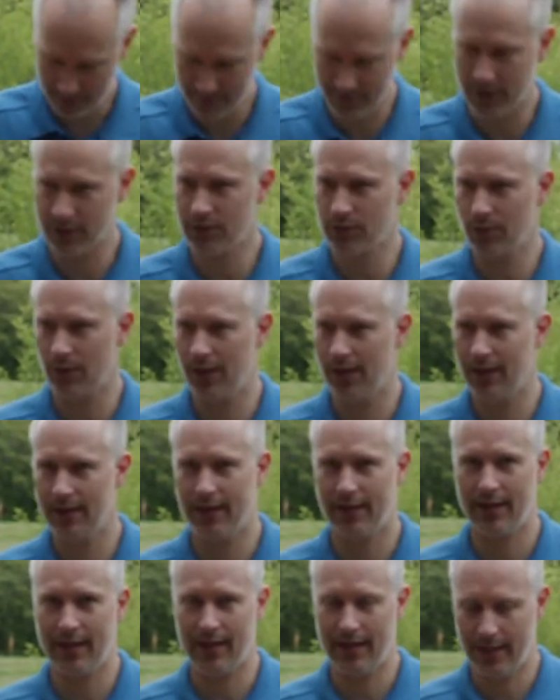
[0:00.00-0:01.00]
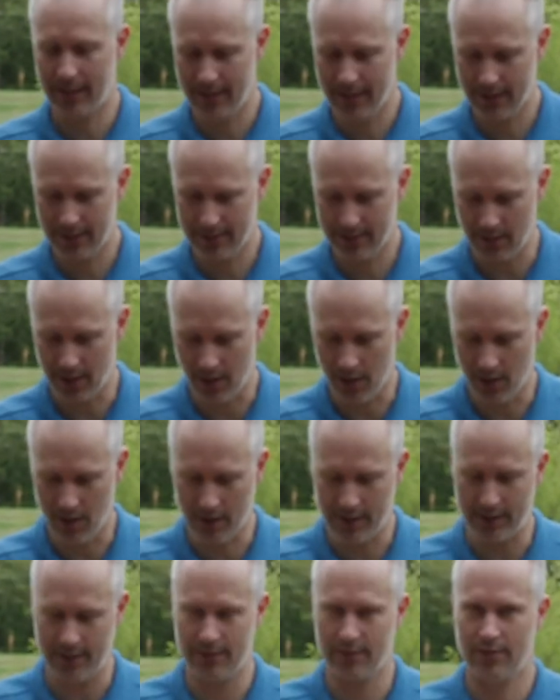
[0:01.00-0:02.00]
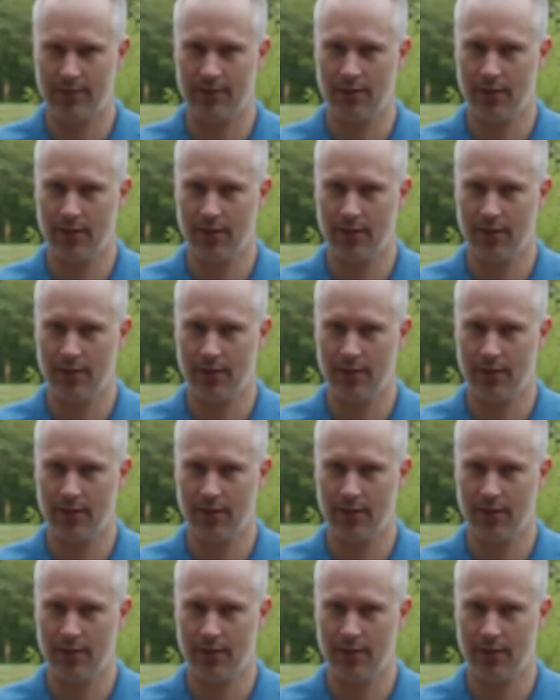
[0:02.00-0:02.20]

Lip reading: first one is a harness.